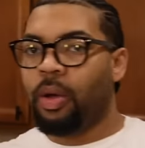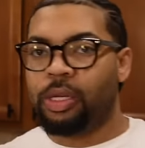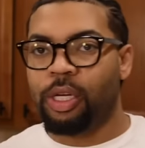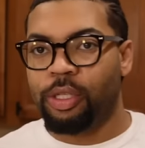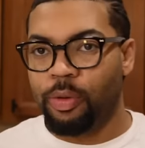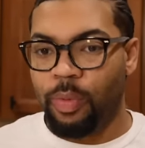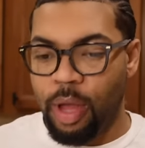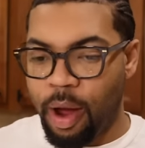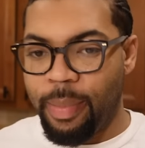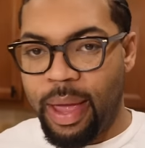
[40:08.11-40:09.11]
All right, y'all, so
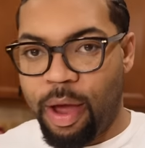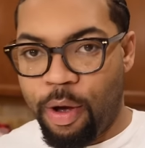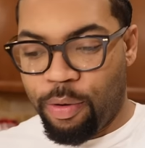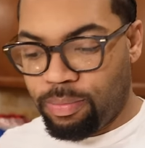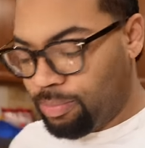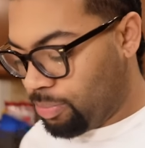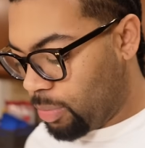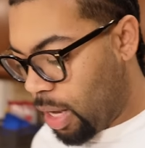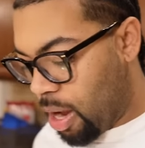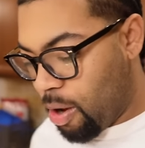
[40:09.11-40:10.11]
we are back home.
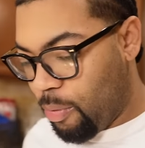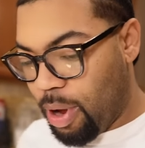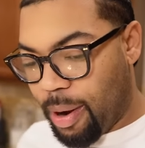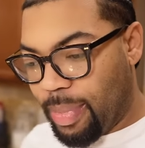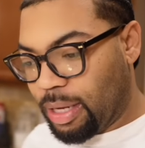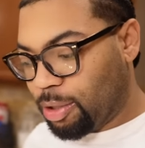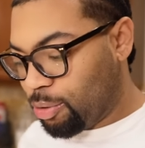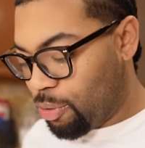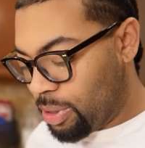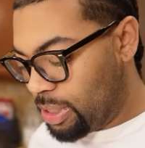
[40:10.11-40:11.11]
We are about to
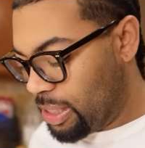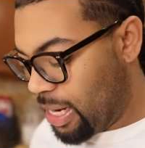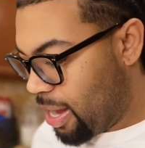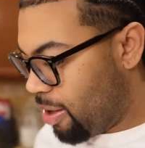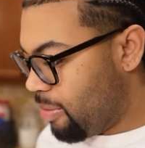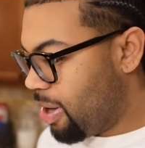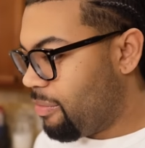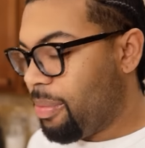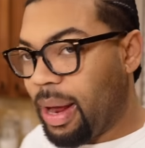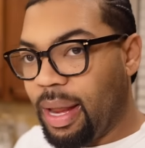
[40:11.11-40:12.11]
crunch down.
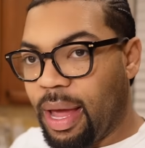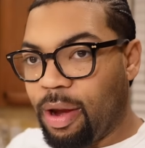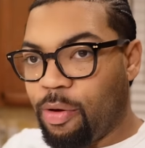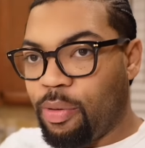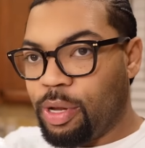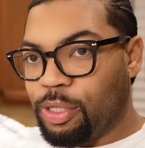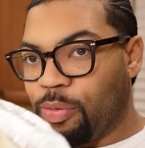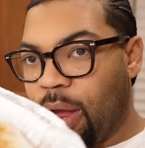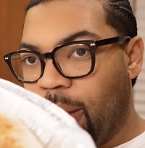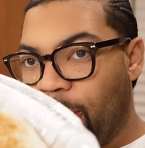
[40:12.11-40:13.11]
Everybody got a crunch
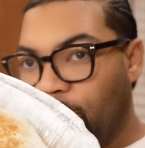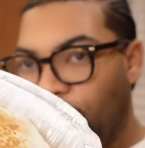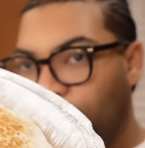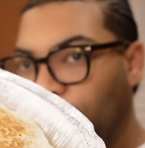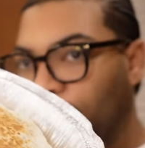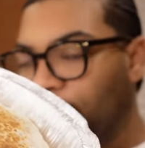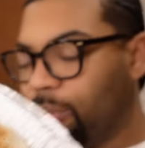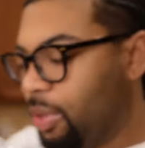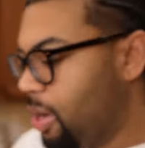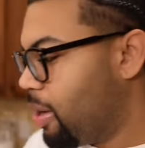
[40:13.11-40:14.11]
wrap. Mm.
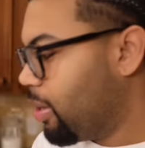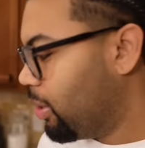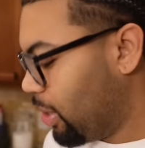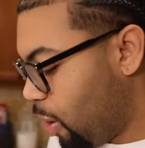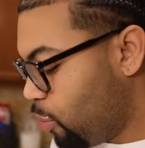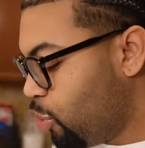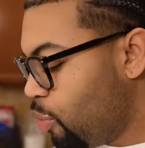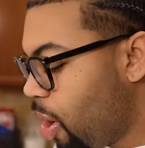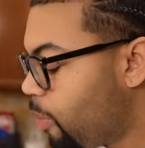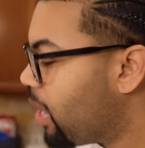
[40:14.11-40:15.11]
We are
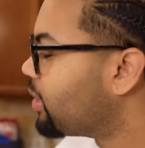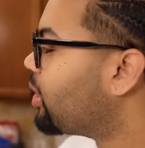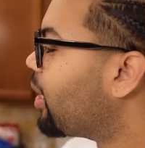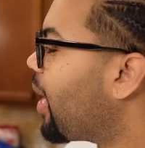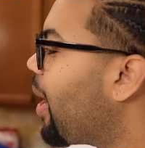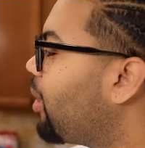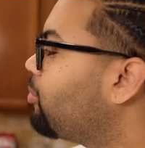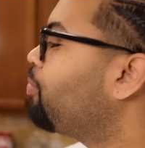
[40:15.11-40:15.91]
You know what I should have got?